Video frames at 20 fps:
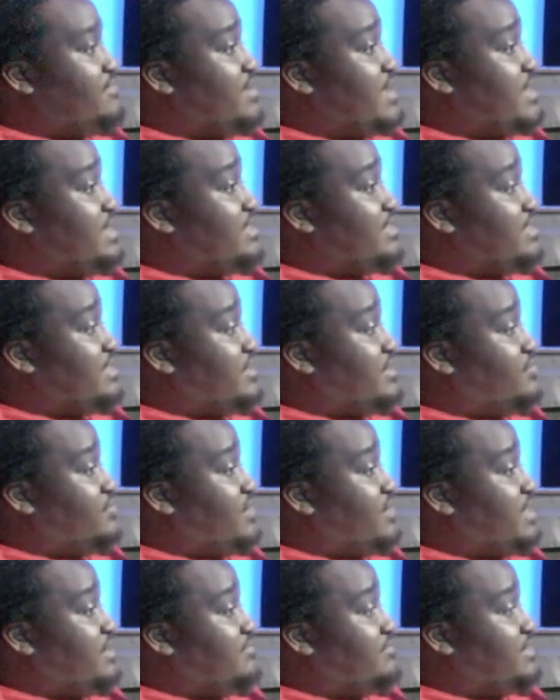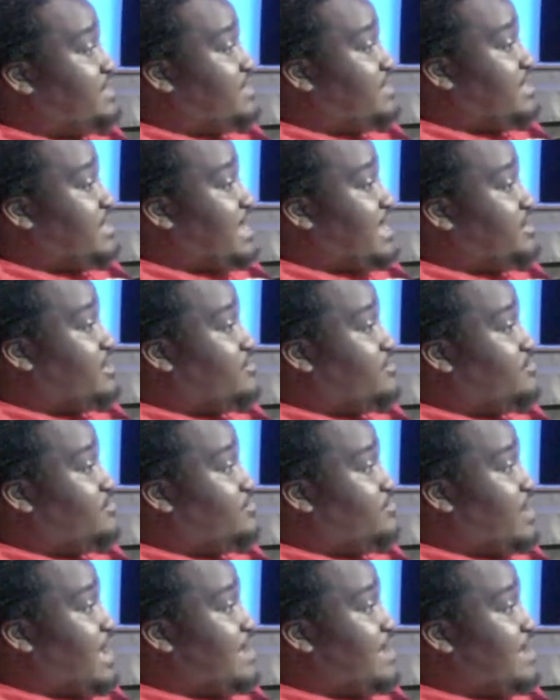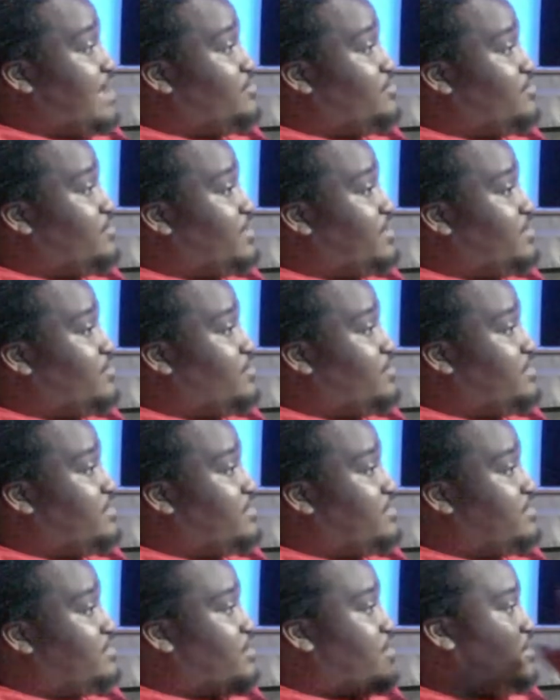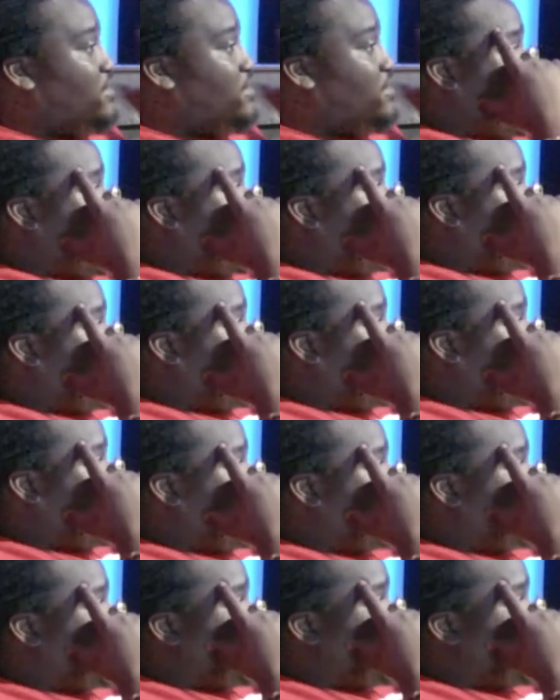anything creatively that I do, I'm doing it with the thought in mind of